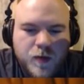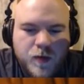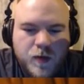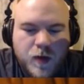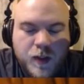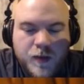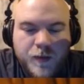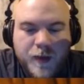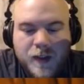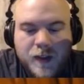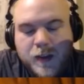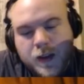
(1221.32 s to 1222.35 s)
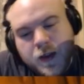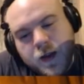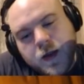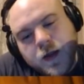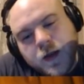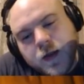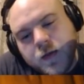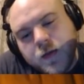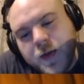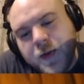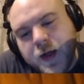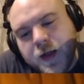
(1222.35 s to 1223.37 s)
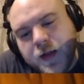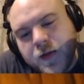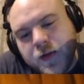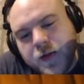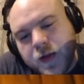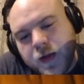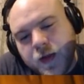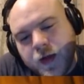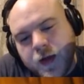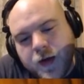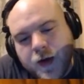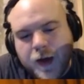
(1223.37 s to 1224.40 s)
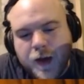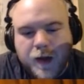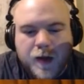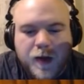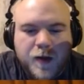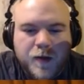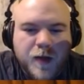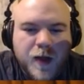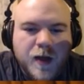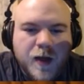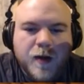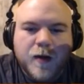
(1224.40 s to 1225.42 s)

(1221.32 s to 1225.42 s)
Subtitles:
Alright, so we get a Cynthia. Maybe I just use Cynthia. I think I do that.